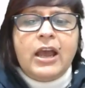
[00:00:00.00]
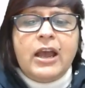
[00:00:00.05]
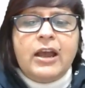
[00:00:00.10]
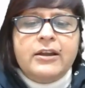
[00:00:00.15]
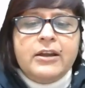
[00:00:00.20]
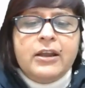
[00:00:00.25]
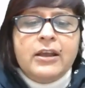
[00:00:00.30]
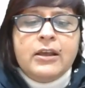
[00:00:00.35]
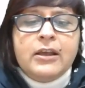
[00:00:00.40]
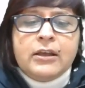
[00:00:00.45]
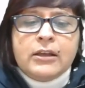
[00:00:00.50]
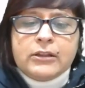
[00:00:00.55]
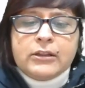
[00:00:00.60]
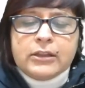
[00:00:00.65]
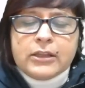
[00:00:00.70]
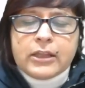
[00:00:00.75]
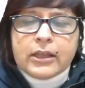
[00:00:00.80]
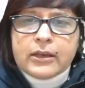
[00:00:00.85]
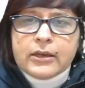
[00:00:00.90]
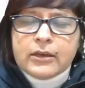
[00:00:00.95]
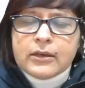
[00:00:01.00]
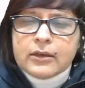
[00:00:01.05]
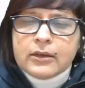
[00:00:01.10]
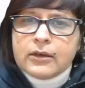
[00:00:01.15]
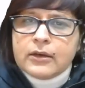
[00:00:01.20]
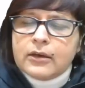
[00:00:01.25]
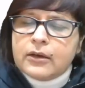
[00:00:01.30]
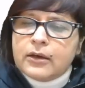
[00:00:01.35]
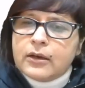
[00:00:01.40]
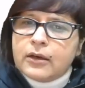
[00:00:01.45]
and then
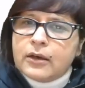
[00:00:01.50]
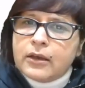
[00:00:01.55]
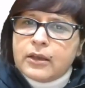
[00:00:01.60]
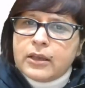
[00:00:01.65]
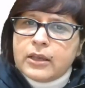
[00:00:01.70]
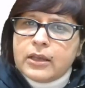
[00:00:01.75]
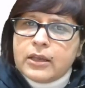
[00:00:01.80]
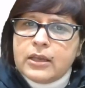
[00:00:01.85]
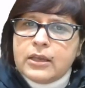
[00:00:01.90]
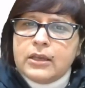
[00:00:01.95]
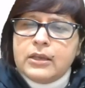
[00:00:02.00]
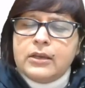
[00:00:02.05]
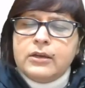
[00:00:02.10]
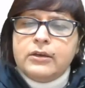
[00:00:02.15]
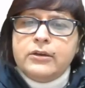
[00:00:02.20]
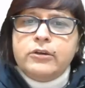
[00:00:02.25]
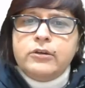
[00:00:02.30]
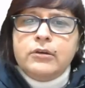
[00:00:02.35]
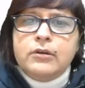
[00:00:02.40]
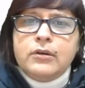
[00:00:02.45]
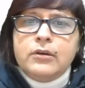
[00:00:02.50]
he